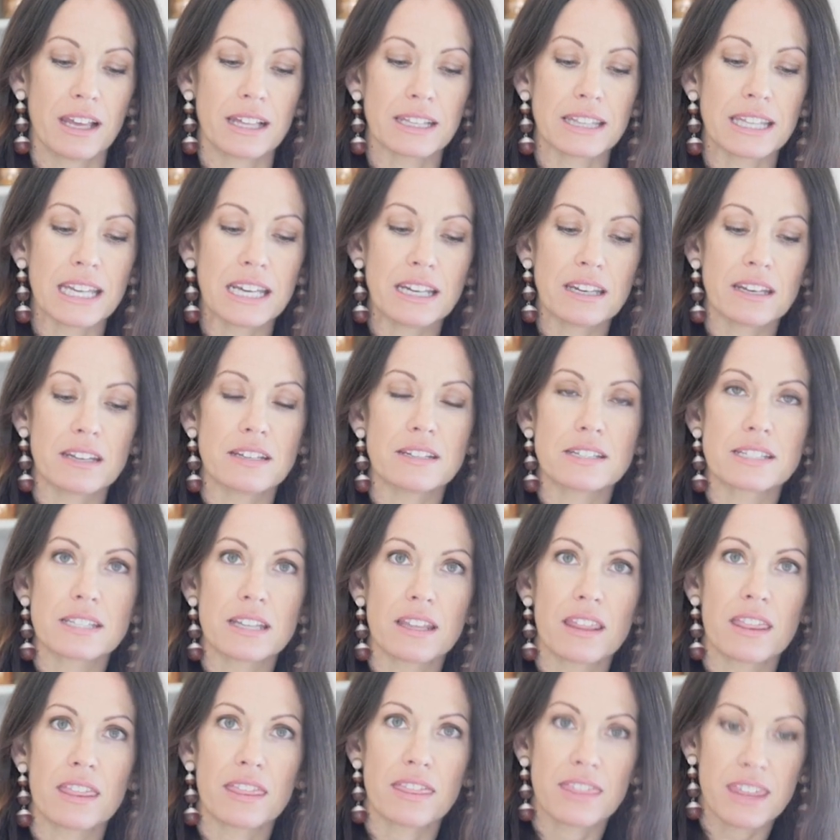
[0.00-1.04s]
Ladies,
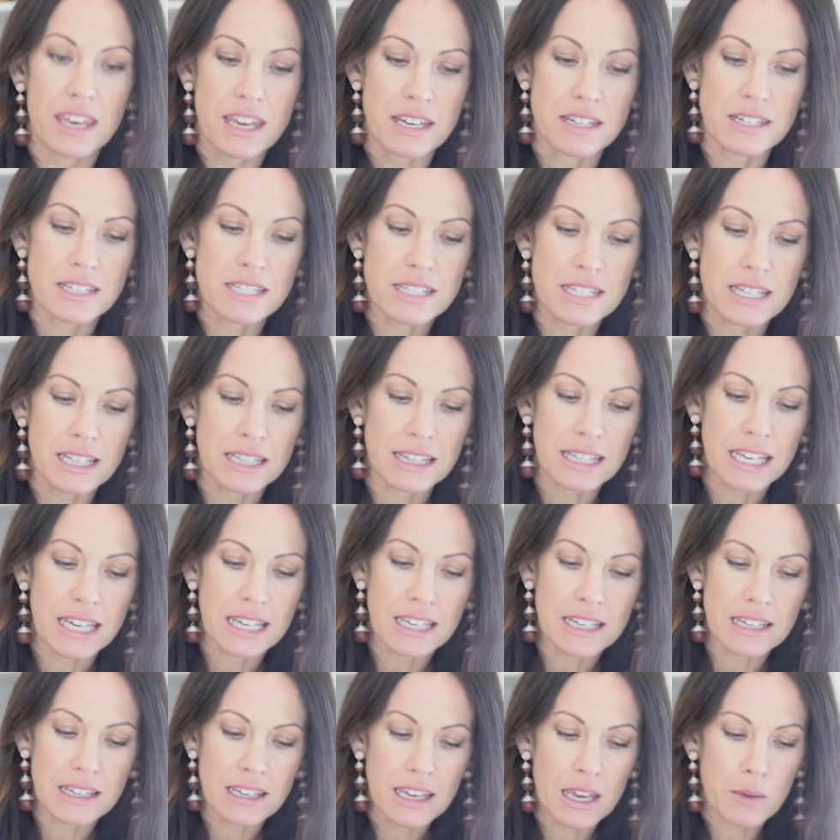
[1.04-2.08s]
this,
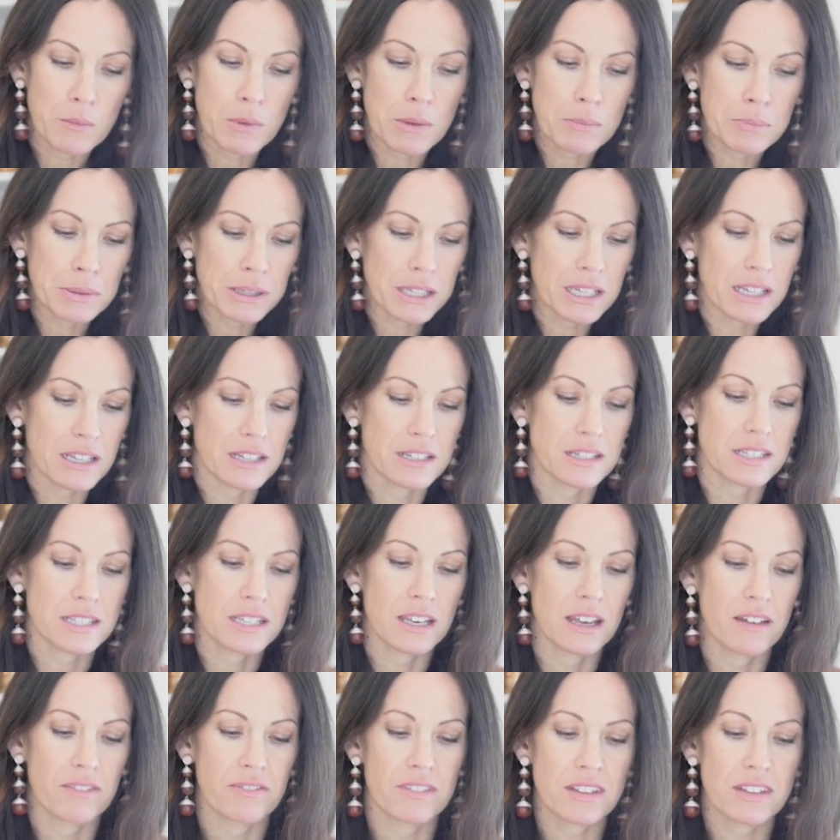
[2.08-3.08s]
like, can we please?